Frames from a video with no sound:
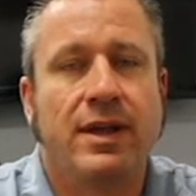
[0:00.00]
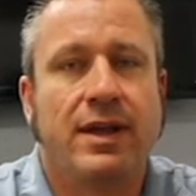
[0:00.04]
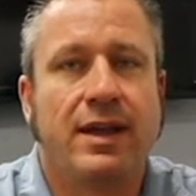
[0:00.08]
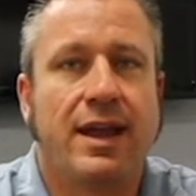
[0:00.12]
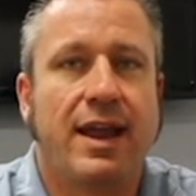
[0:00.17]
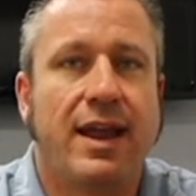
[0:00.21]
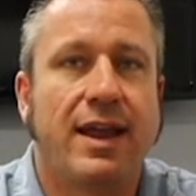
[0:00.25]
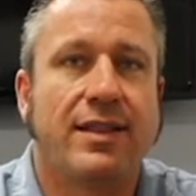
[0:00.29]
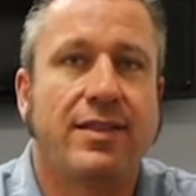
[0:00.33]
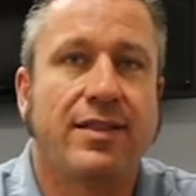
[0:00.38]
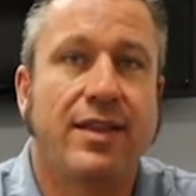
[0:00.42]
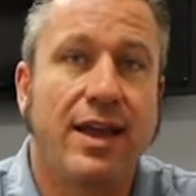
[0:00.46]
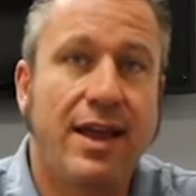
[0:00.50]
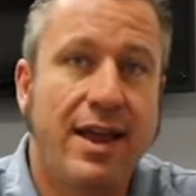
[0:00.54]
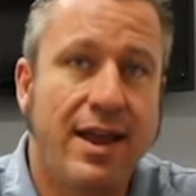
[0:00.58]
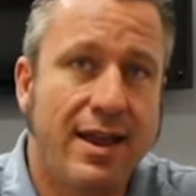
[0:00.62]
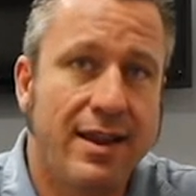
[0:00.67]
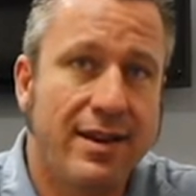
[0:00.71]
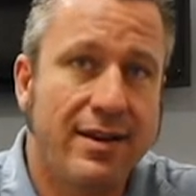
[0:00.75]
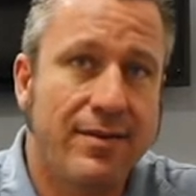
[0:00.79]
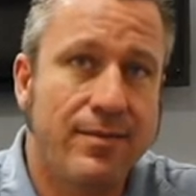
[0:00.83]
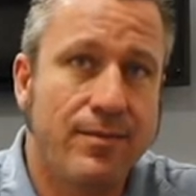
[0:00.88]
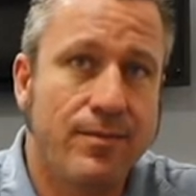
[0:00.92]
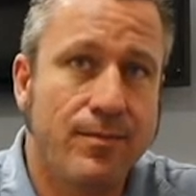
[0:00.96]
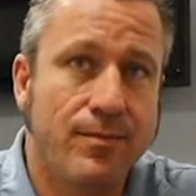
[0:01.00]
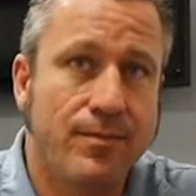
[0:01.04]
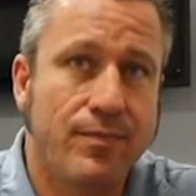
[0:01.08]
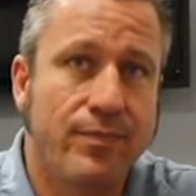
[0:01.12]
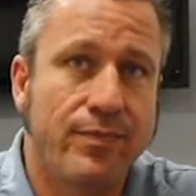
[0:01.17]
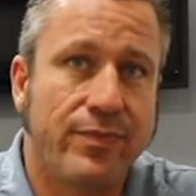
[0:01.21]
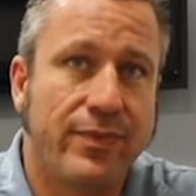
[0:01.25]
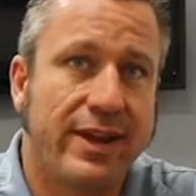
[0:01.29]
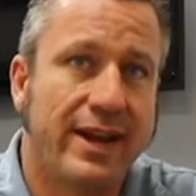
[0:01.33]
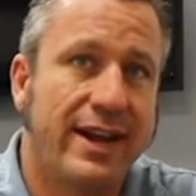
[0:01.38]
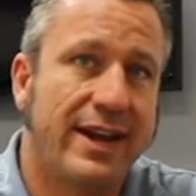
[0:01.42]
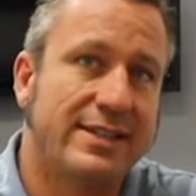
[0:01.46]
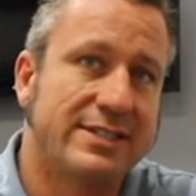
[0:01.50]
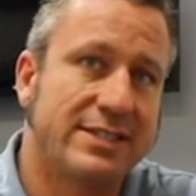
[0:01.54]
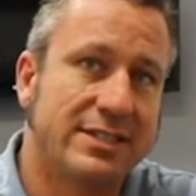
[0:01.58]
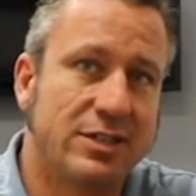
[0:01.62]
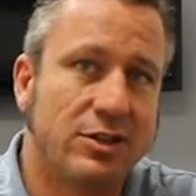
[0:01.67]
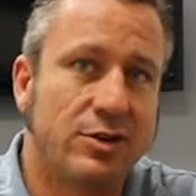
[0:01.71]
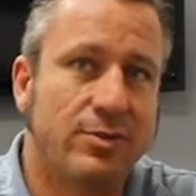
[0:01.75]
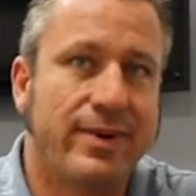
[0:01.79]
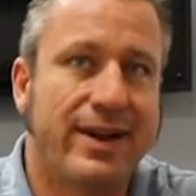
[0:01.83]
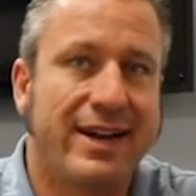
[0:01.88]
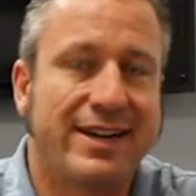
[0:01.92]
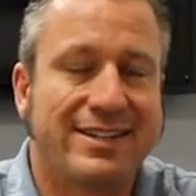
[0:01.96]
and then it has to
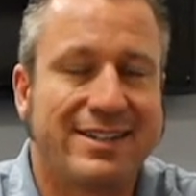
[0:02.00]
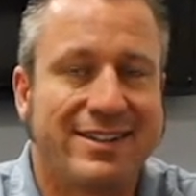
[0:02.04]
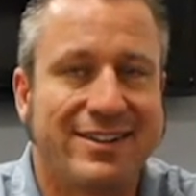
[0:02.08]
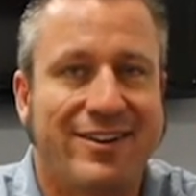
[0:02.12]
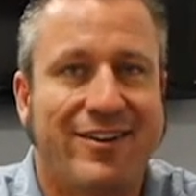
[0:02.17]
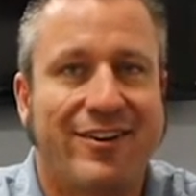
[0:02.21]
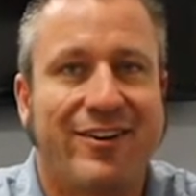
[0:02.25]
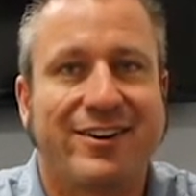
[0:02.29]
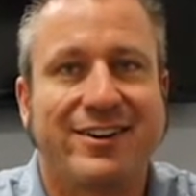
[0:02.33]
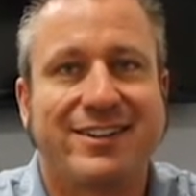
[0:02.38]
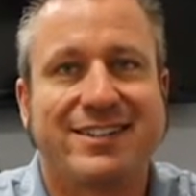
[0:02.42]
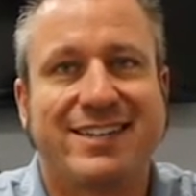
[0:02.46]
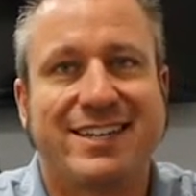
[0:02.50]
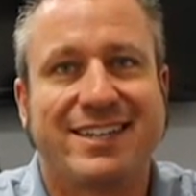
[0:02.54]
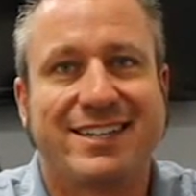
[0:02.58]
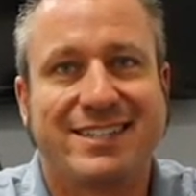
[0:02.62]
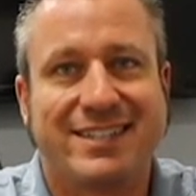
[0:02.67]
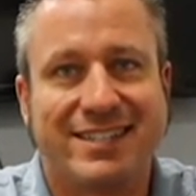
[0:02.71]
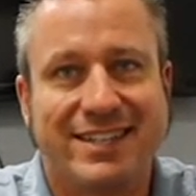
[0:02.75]
go back to the architect